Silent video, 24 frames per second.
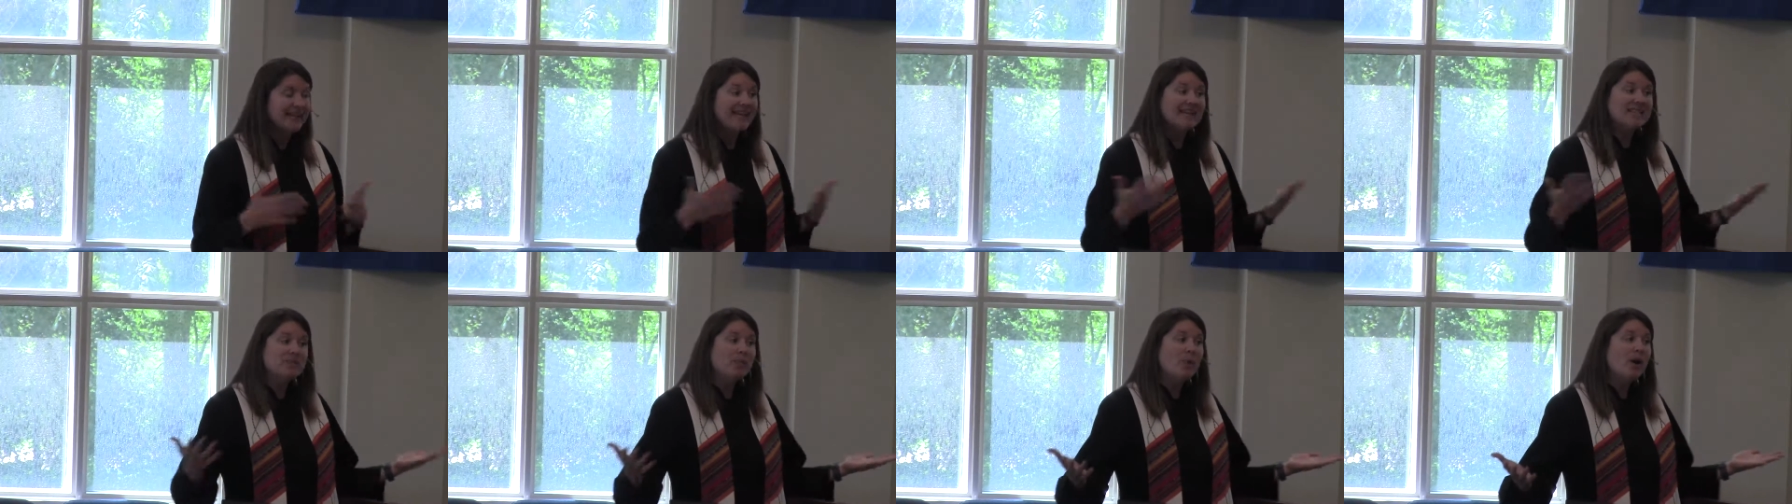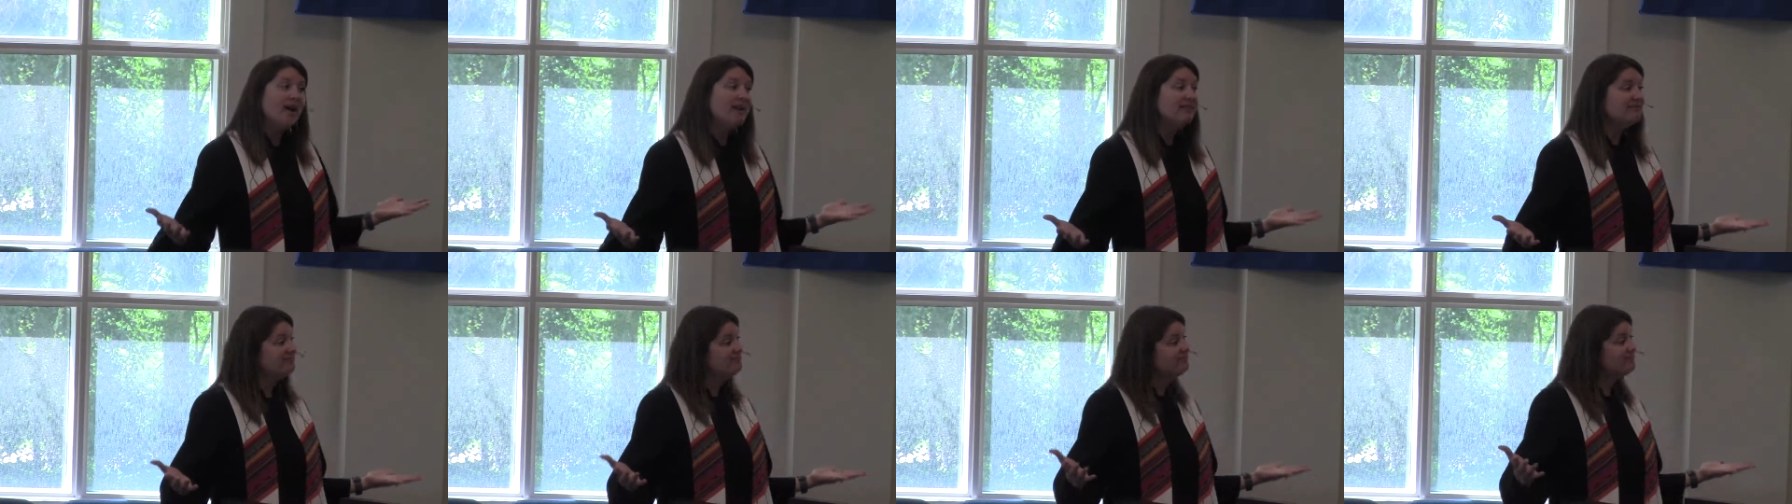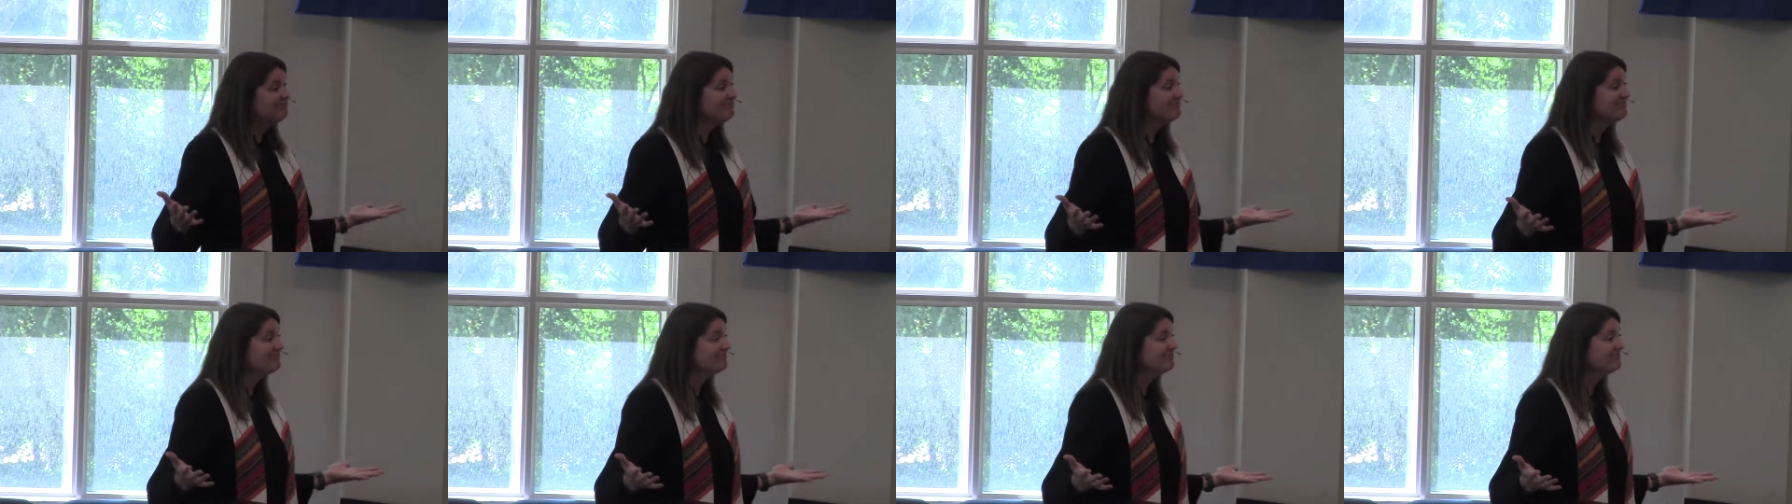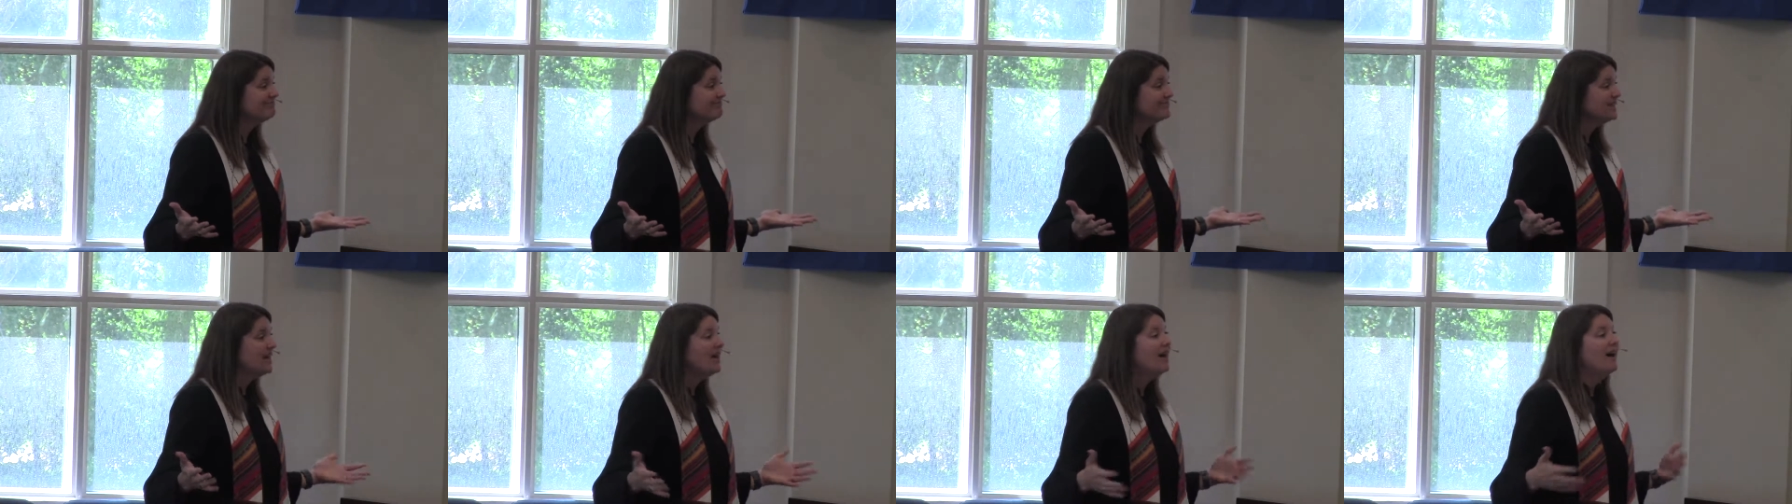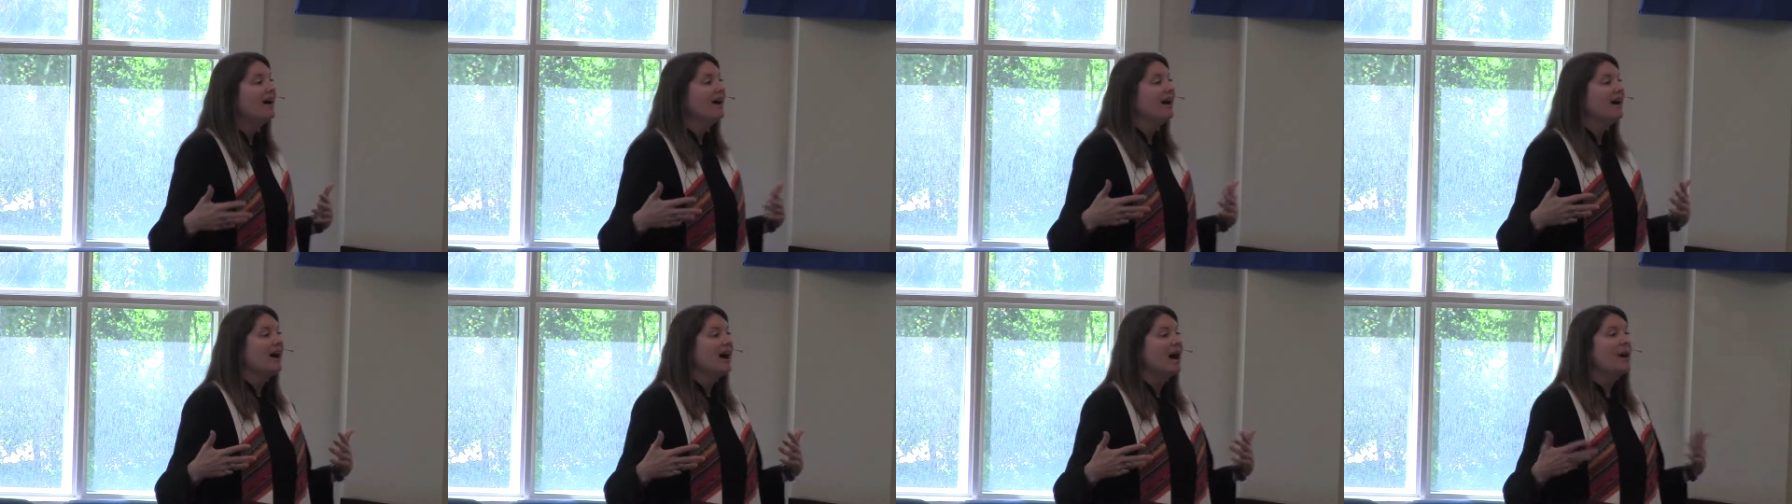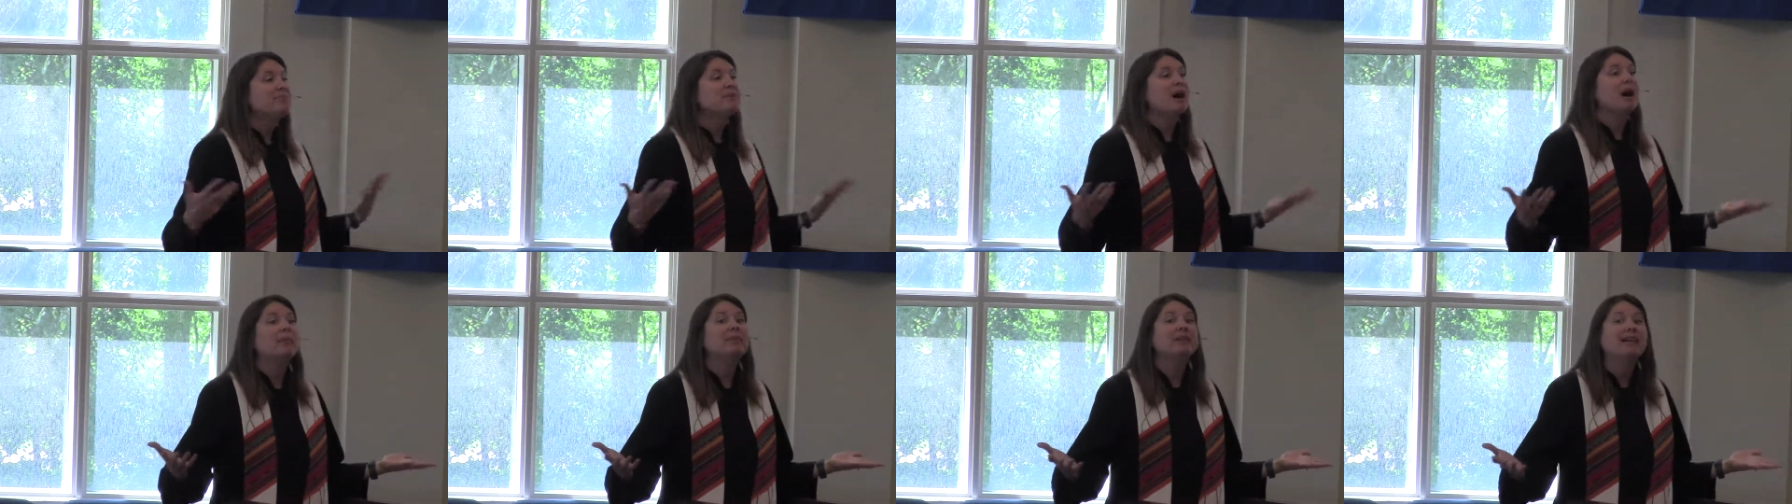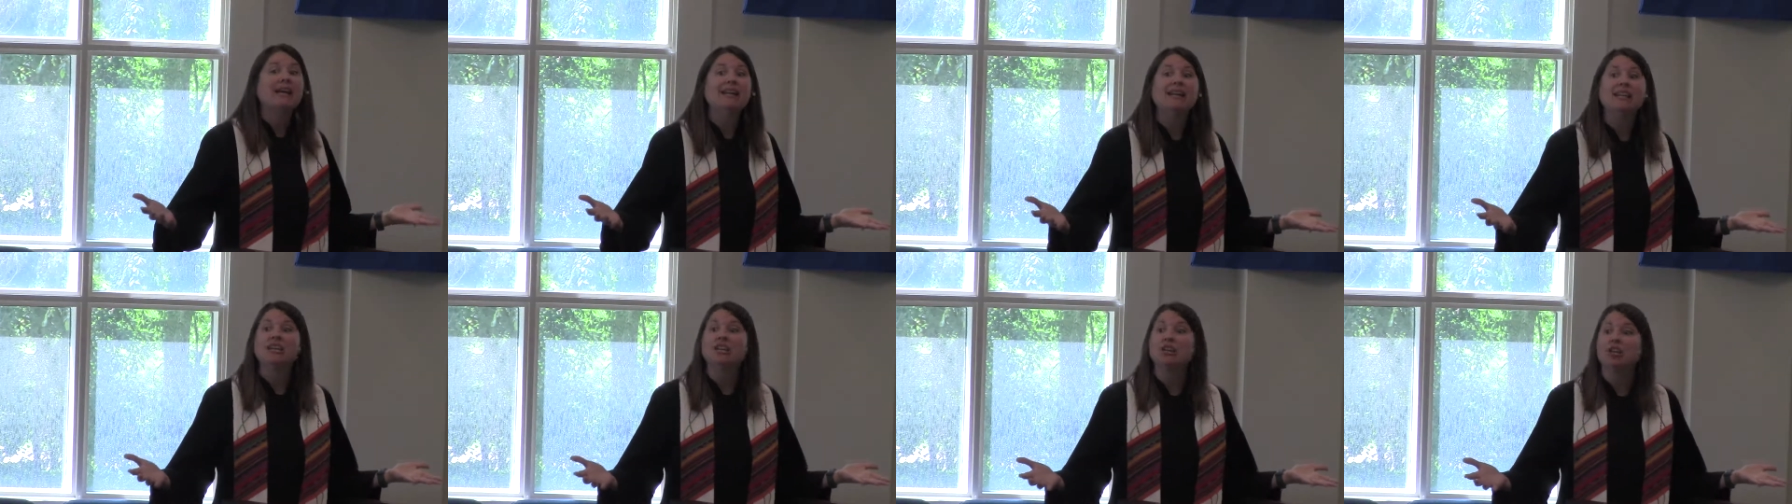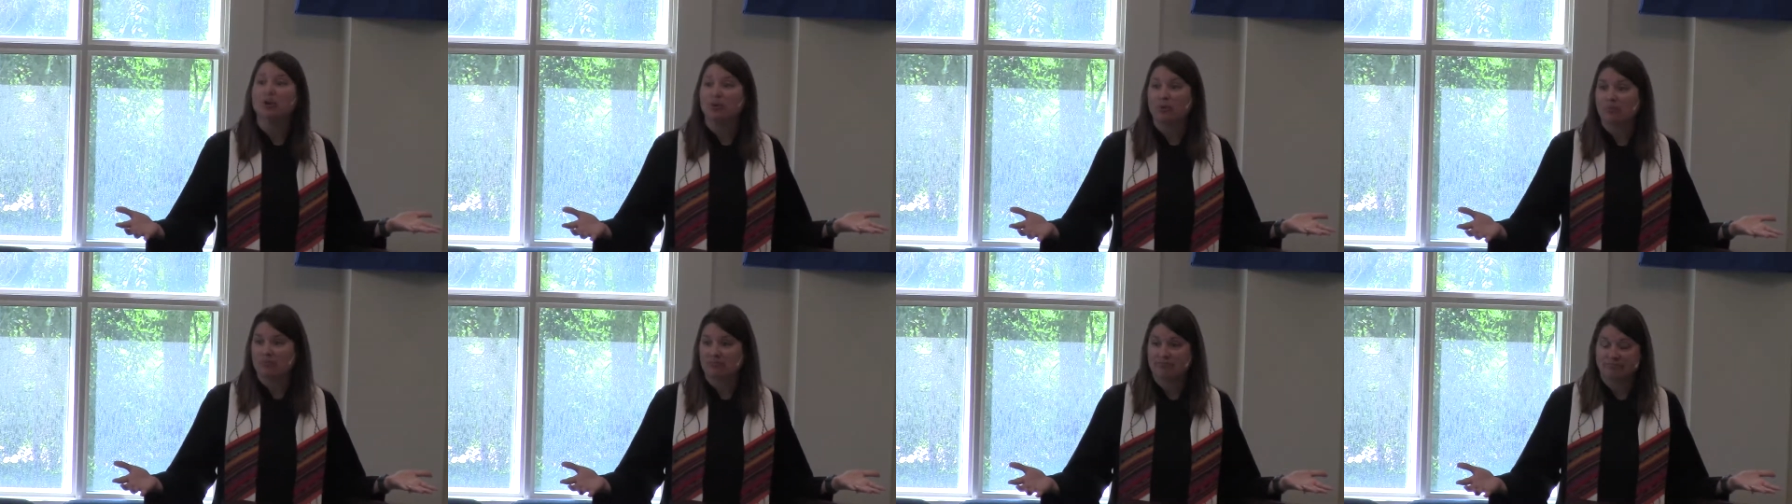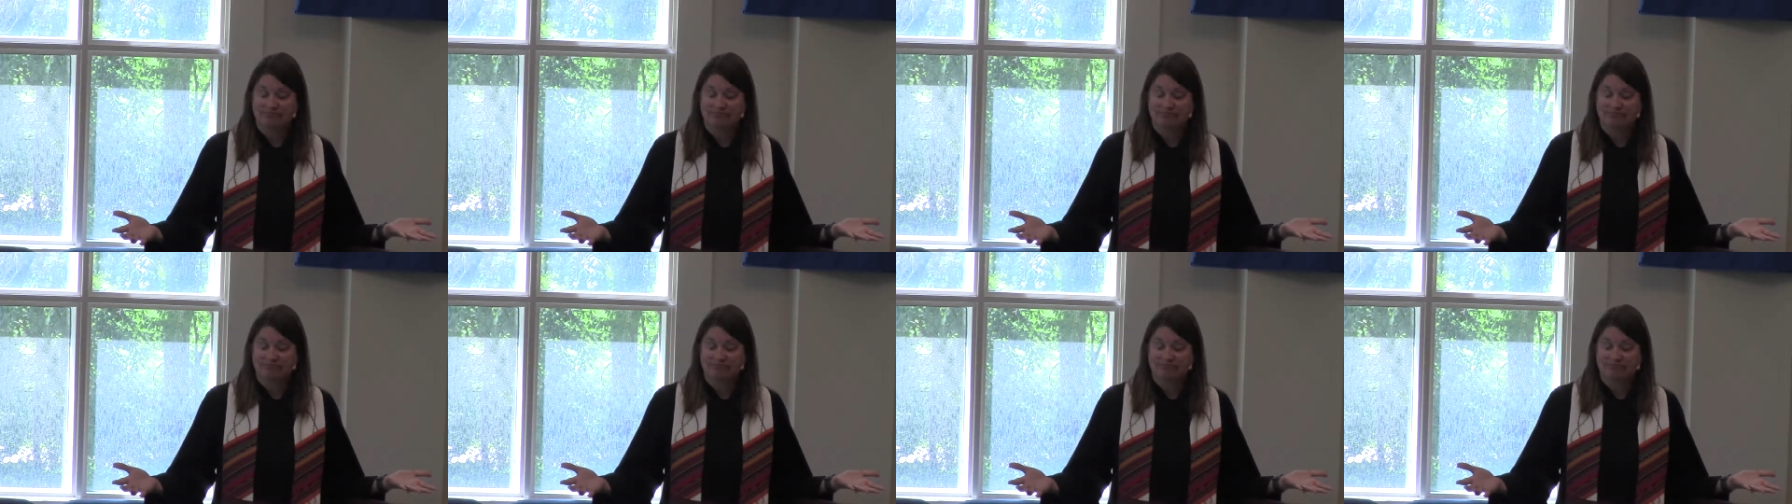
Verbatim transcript: guess what? I'm nominating you.